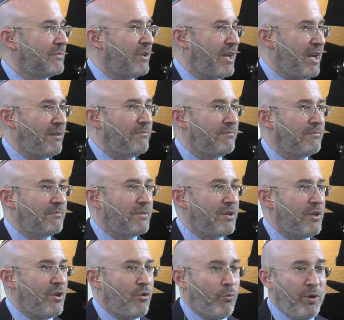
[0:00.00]
Okay?
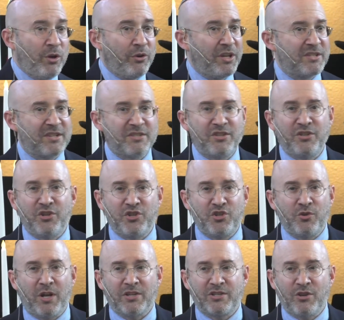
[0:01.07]
We don't exist at
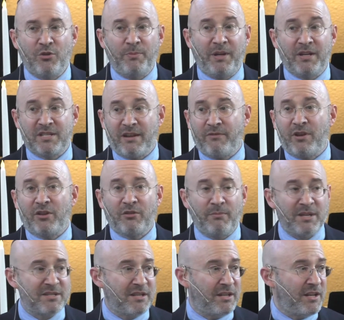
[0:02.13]
Yeshua Tzion because every other
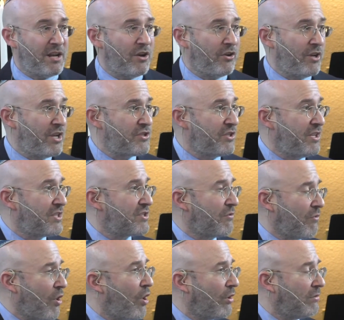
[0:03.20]
Messianic congregation gets
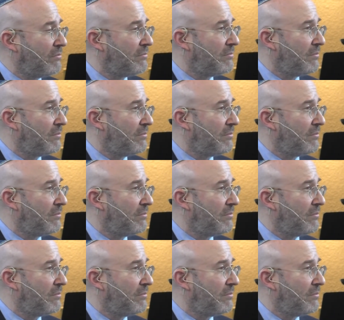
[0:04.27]
it wrong.